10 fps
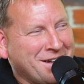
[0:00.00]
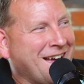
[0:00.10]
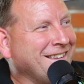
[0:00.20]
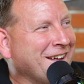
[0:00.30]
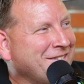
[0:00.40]

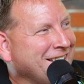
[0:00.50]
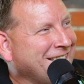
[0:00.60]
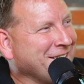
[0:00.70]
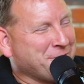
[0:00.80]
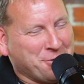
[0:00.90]
I love it.
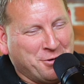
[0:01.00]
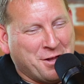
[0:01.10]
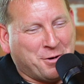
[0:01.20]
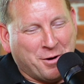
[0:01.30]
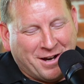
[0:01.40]

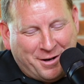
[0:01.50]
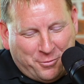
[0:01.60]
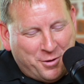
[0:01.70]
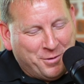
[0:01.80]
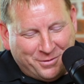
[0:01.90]
The cricket
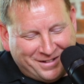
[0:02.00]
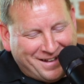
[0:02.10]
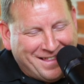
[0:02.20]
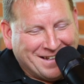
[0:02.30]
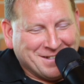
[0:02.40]
cruise.
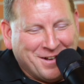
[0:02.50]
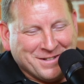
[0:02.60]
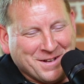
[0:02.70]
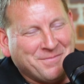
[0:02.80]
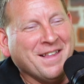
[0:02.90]
That's
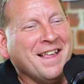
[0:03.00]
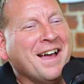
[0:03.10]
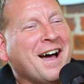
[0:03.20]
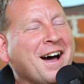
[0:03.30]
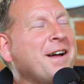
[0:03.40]
awesome.
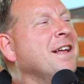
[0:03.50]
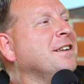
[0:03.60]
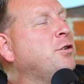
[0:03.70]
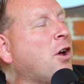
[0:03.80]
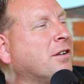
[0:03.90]

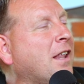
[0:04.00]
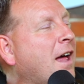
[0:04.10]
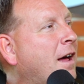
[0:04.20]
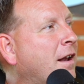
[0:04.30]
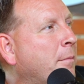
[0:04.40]
You talked a
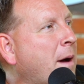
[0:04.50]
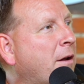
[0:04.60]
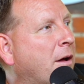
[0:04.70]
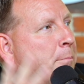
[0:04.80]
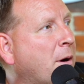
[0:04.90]
lot
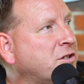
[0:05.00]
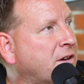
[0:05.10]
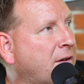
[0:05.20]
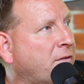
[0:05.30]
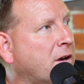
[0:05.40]
about a bunch
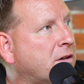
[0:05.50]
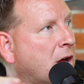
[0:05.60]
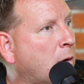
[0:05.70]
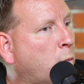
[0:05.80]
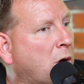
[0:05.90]
of different
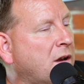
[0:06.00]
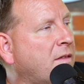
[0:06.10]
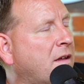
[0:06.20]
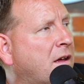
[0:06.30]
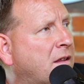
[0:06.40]
wood
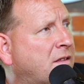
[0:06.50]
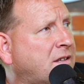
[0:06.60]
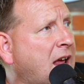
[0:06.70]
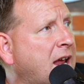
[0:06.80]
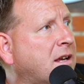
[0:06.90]
in the
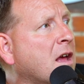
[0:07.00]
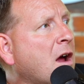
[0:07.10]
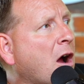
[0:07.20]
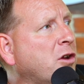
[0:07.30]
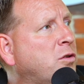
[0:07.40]
tank.
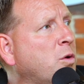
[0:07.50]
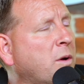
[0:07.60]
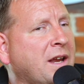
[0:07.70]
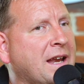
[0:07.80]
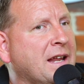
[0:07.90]
Are you
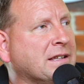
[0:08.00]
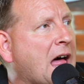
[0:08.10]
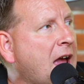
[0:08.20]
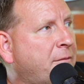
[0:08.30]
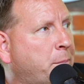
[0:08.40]
doing any
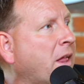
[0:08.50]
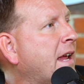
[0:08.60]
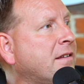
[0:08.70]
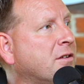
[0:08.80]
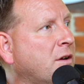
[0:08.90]
live
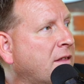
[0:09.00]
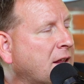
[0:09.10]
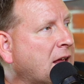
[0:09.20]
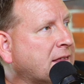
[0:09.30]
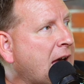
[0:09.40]
plants or
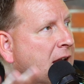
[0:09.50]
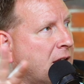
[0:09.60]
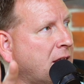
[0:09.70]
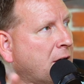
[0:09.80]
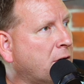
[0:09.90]
anything like that
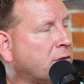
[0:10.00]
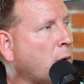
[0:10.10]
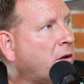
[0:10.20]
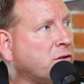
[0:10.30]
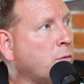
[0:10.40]
in there as
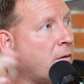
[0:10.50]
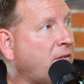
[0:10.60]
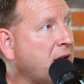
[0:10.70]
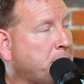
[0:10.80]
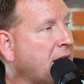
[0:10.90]
well too, or
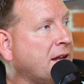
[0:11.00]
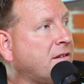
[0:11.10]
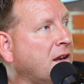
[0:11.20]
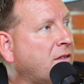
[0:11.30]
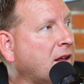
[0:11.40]
fake
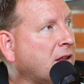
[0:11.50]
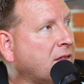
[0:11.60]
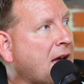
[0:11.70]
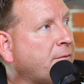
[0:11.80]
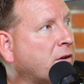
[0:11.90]
plants, anything like
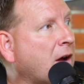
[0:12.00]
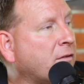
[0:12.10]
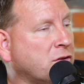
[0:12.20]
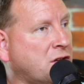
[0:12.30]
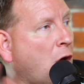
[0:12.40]
that for
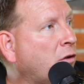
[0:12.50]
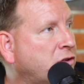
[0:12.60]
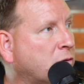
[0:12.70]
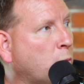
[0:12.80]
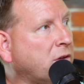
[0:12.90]
cover? Or is it all
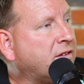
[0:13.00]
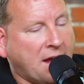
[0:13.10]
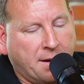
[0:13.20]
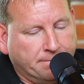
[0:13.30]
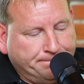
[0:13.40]
just woodscape?